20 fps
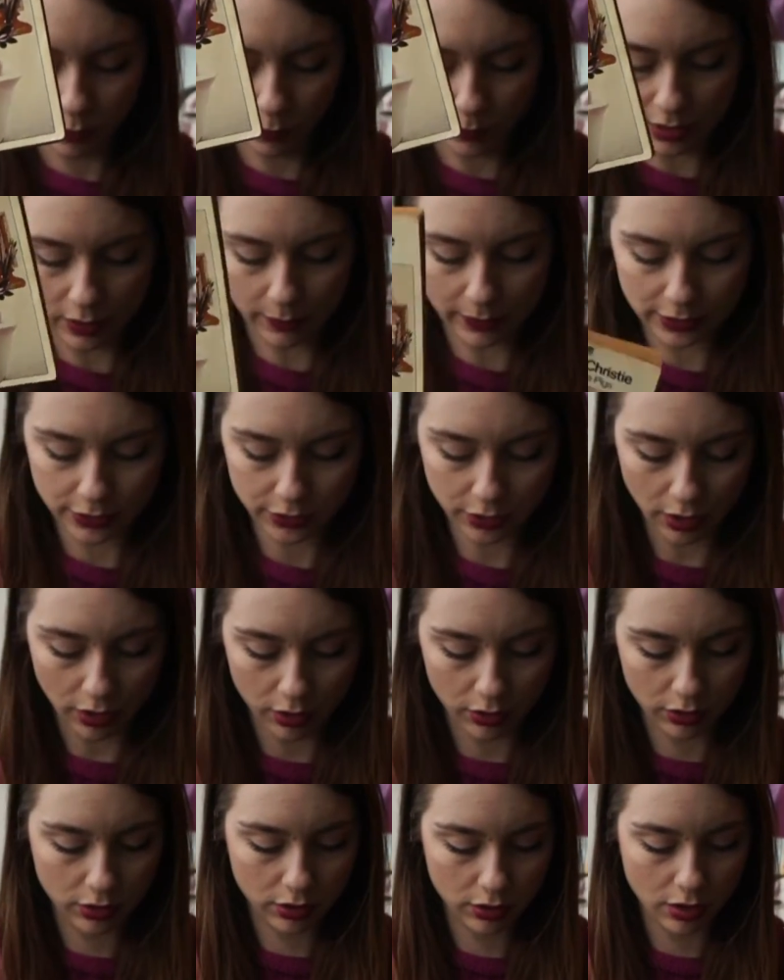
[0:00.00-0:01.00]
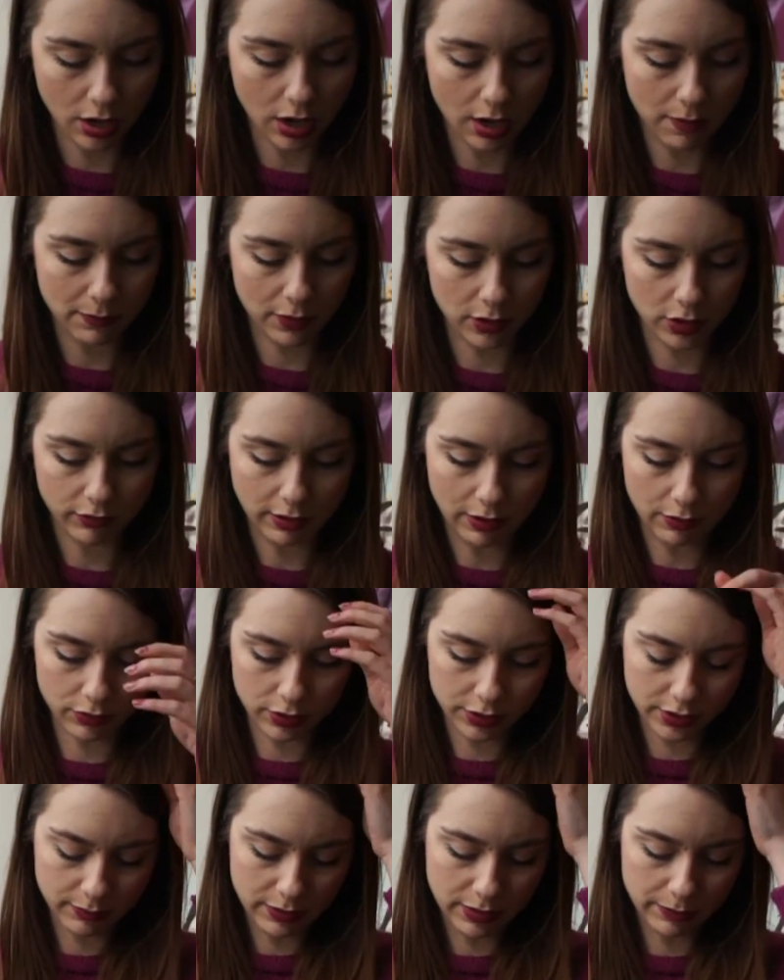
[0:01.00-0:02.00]
when I went to go look around
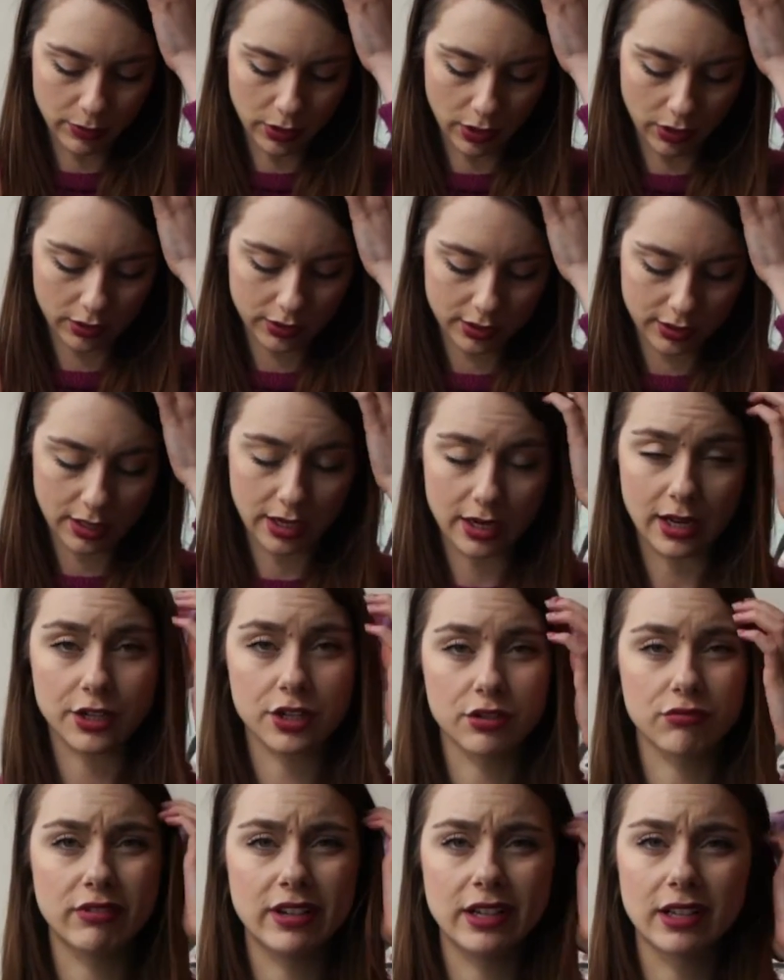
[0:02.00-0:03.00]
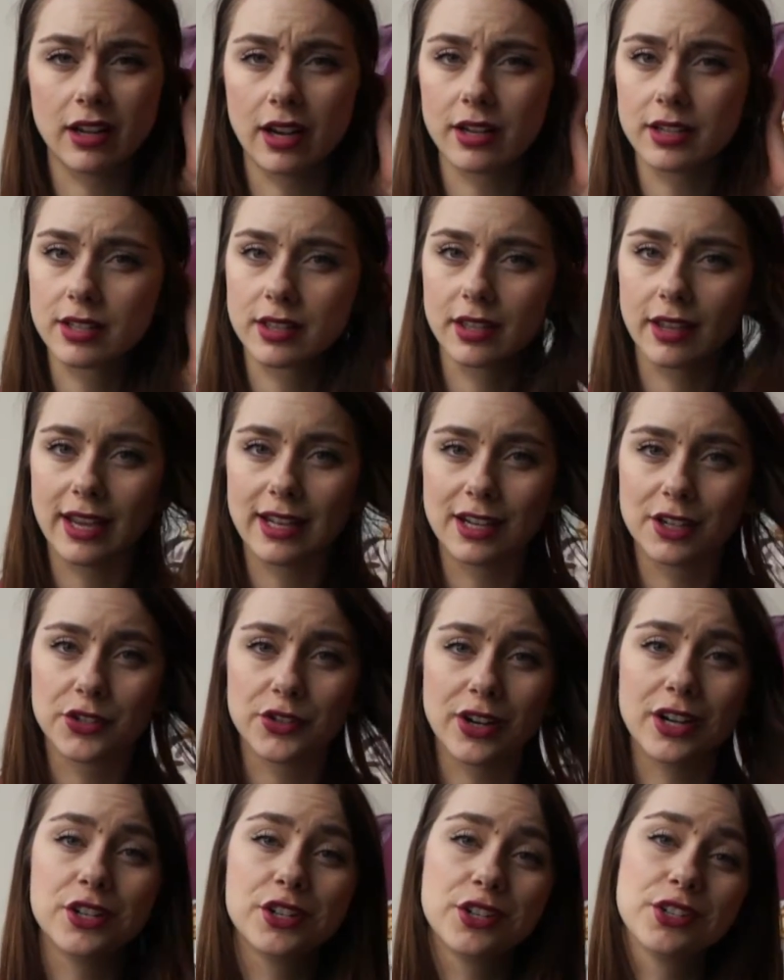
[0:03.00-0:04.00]
some of the books, and I just really liked the
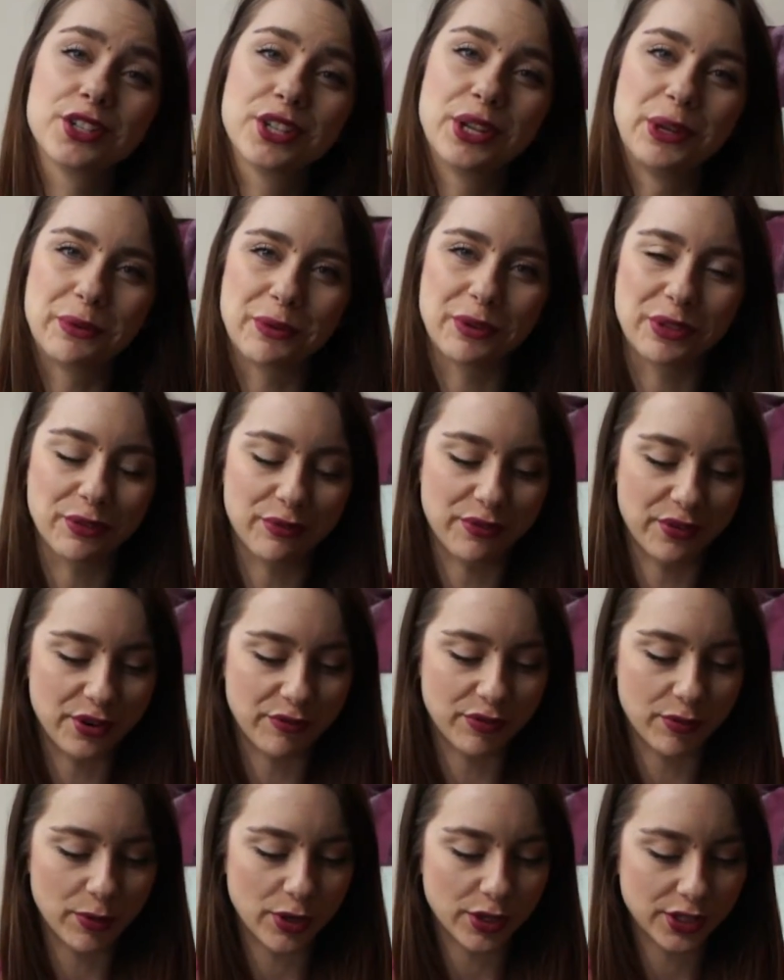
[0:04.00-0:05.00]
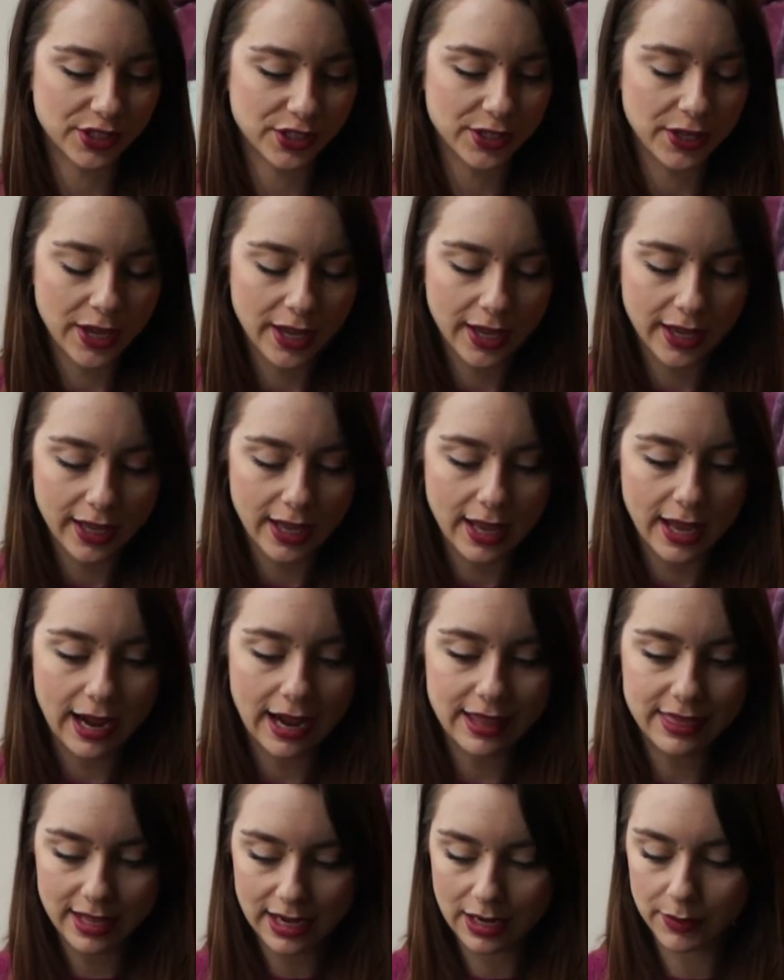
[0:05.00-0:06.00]
illustrations that were on the front of the books.
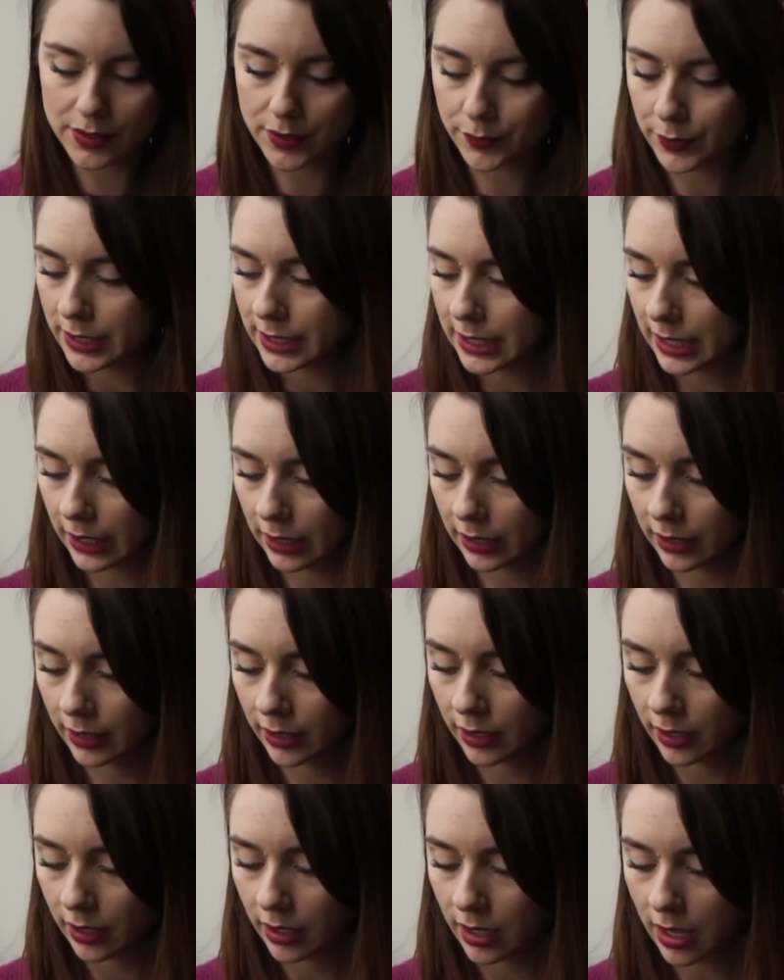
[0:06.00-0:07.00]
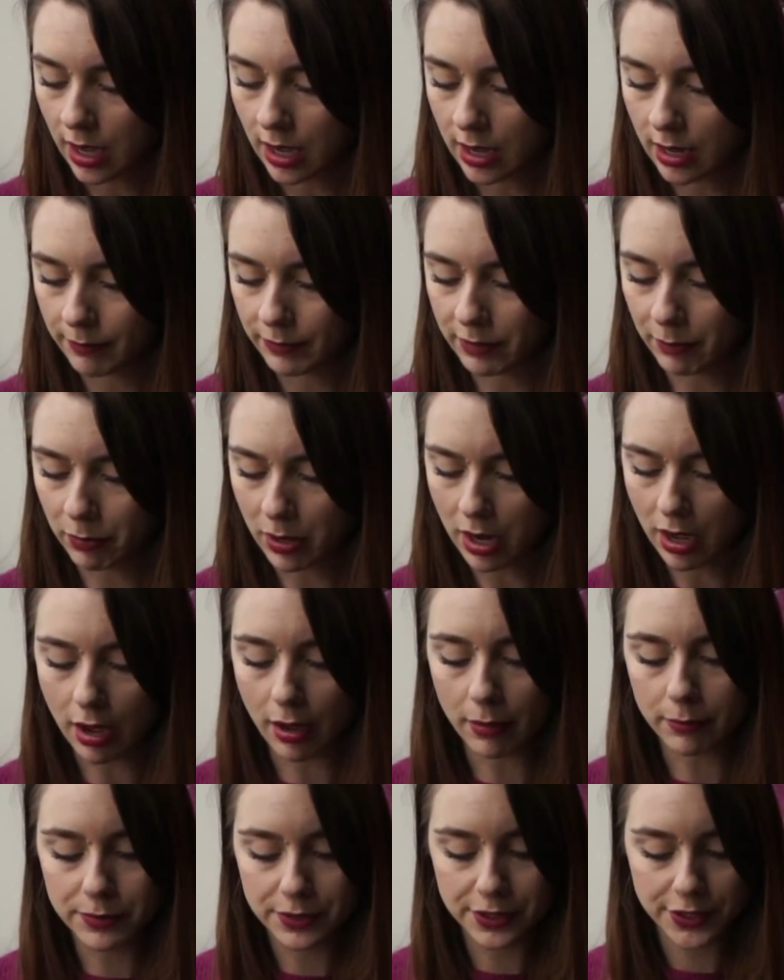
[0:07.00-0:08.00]
And then I was reading the
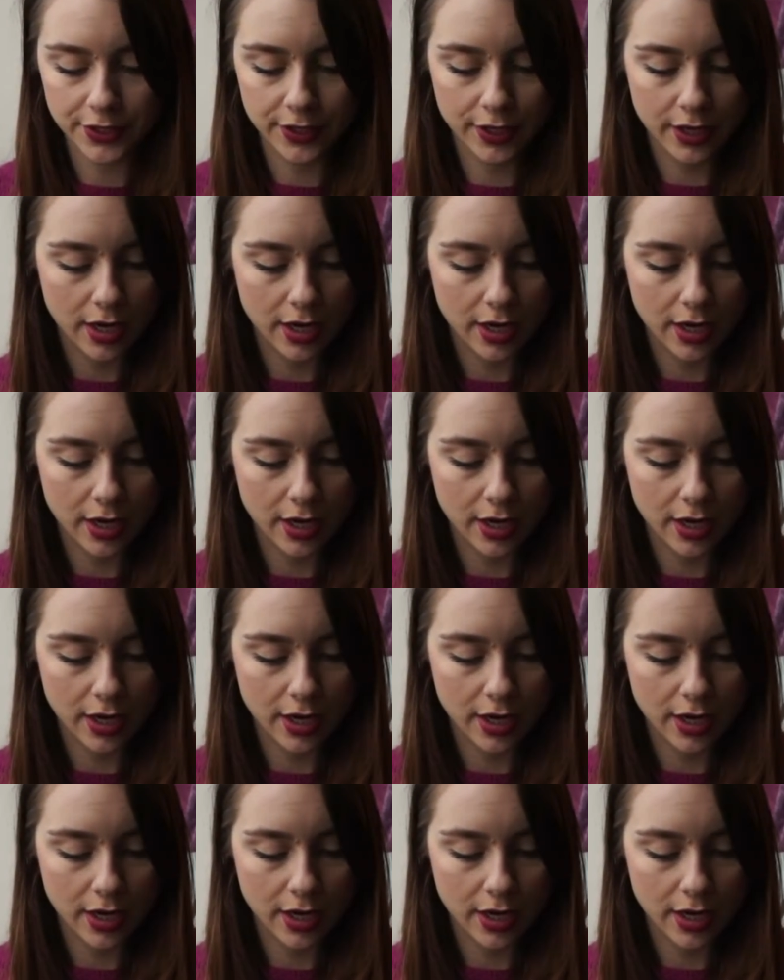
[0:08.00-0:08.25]
blurbs,